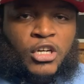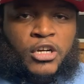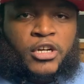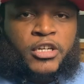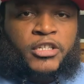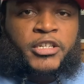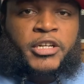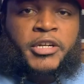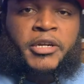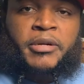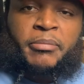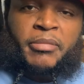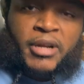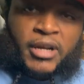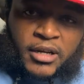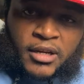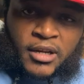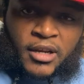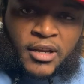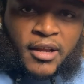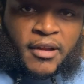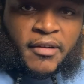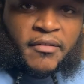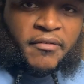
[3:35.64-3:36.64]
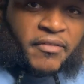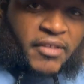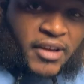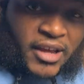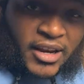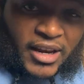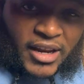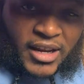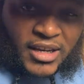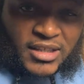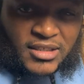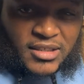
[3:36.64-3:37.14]
charge Everybody, fat
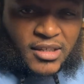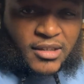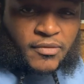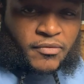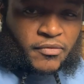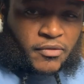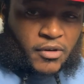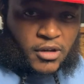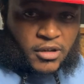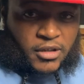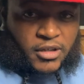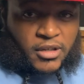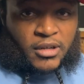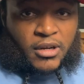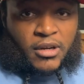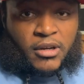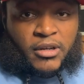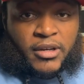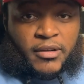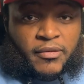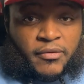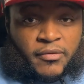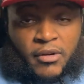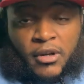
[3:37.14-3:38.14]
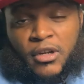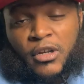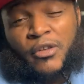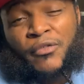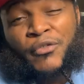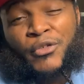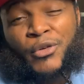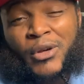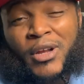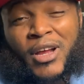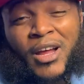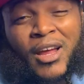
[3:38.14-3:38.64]
ass nigga. Fuck you. I don't give a fuck
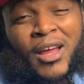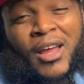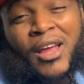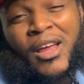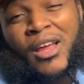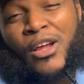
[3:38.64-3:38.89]
if you got